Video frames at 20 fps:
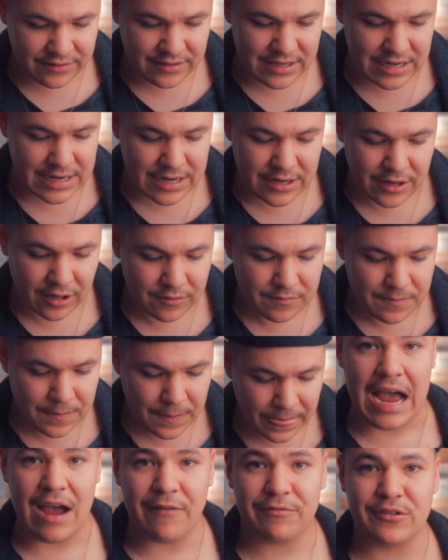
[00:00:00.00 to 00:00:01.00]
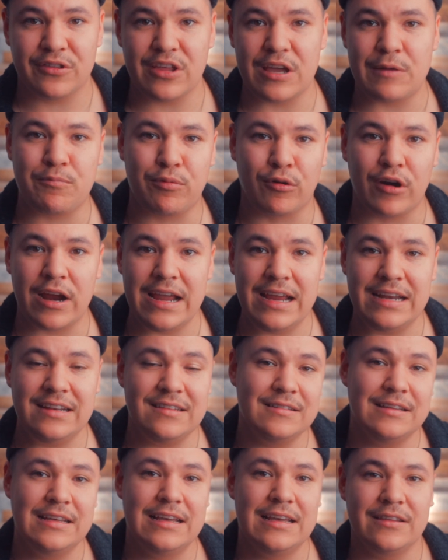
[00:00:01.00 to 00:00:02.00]
thing here, after they
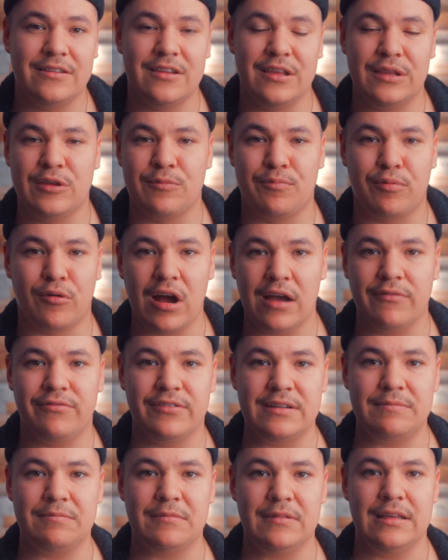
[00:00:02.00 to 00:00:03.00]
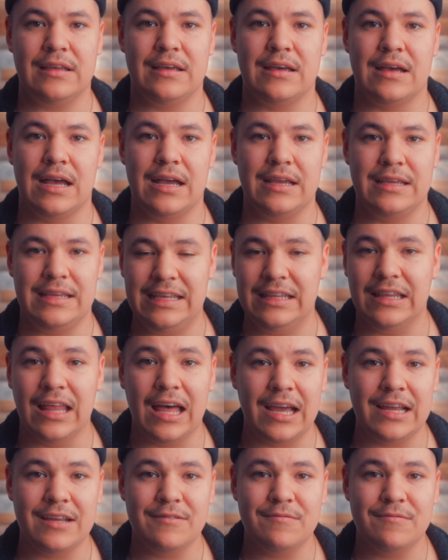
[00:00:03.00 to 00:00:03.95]
prayed, the prophet Eli,